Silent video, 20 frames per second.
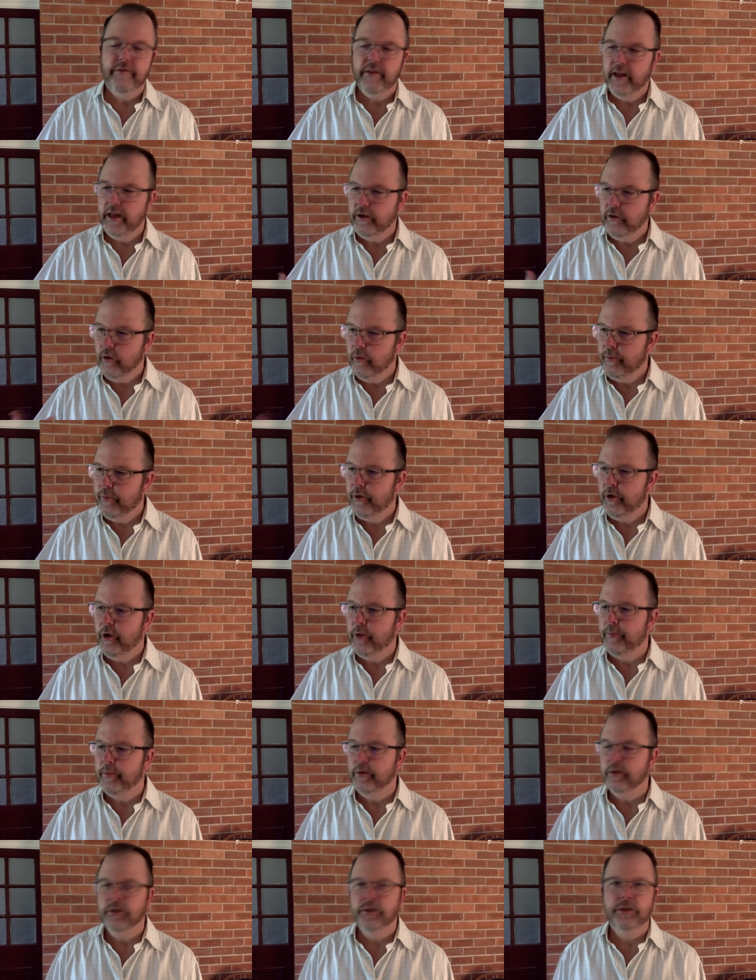and your
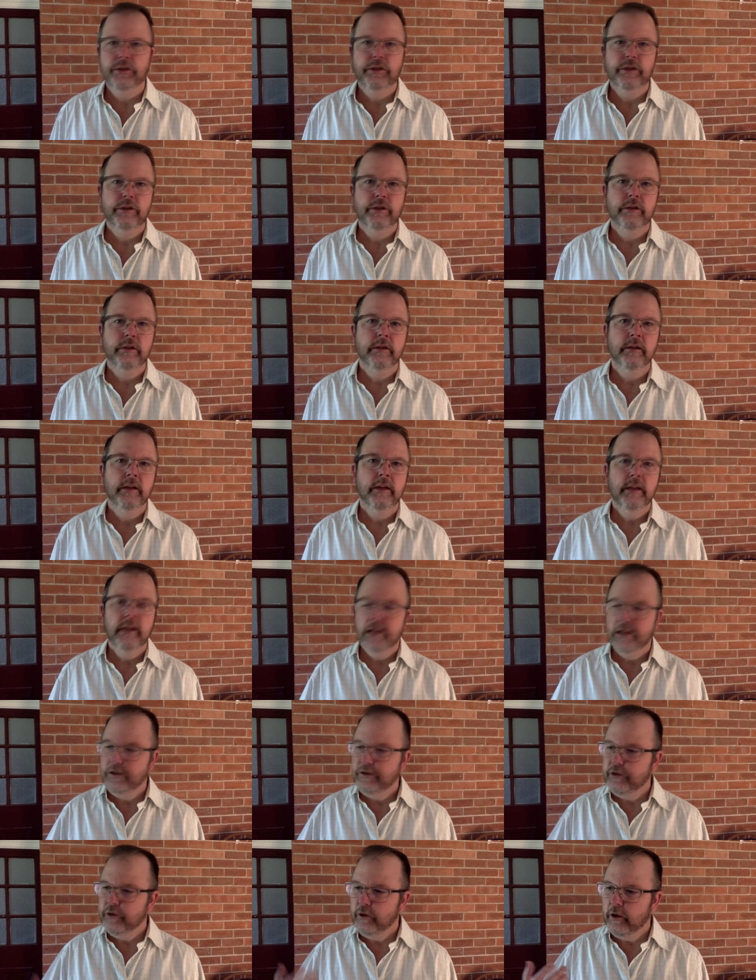purpose?
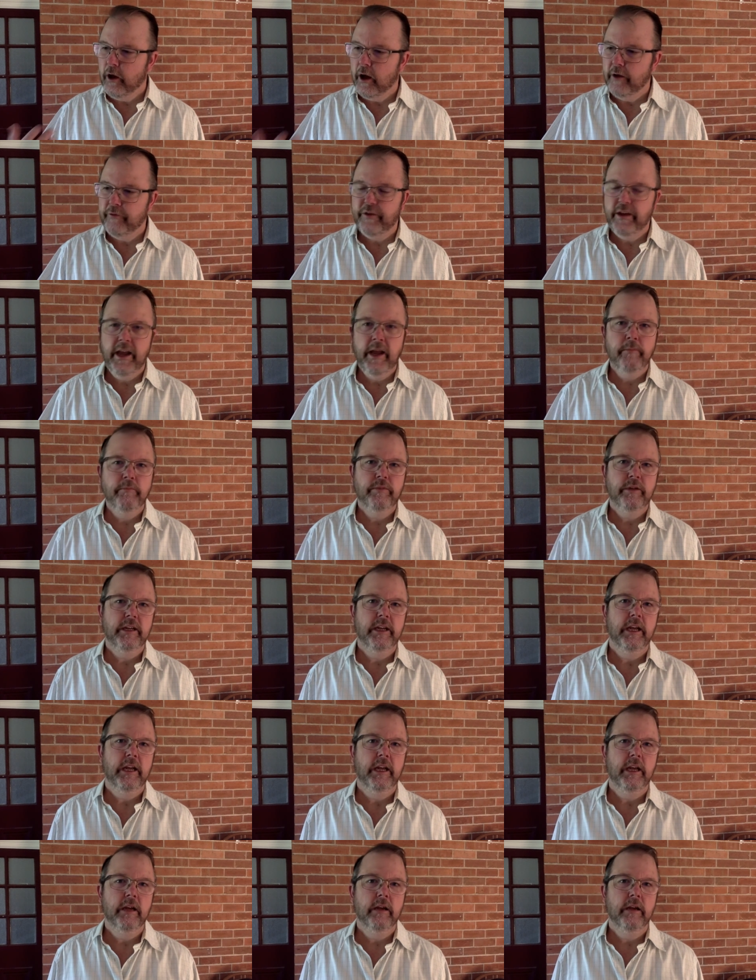Is your life empty?